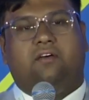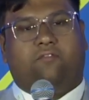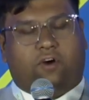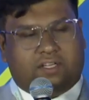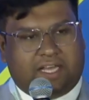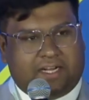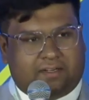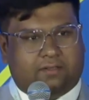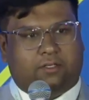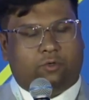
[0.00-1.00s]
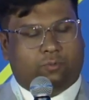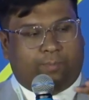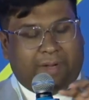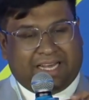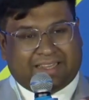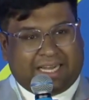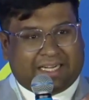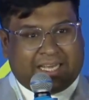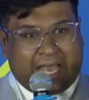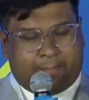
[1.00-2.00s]
For that, to plug
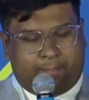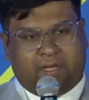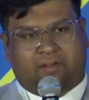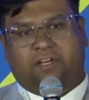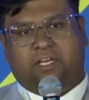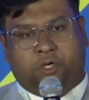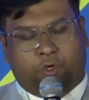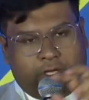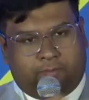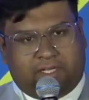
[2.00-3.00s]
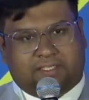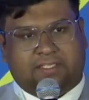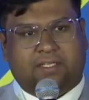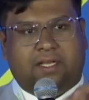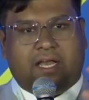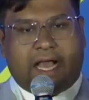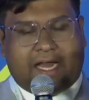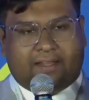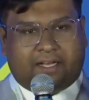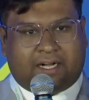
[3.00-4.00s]
that gap between renewables
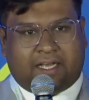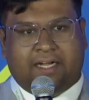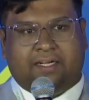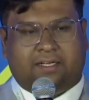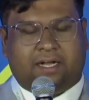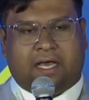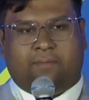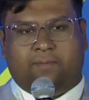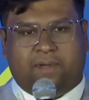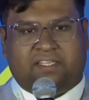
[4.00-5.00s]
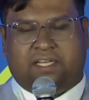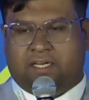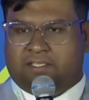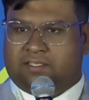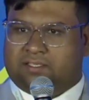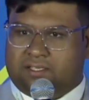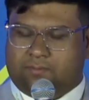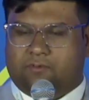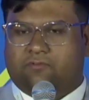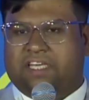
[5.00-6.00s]
and the current carbon-based energy
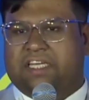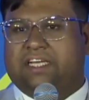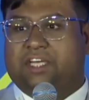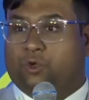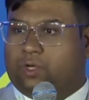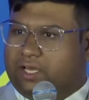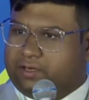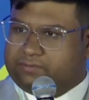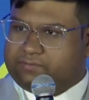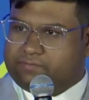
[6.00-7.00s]
system, we need nuclear.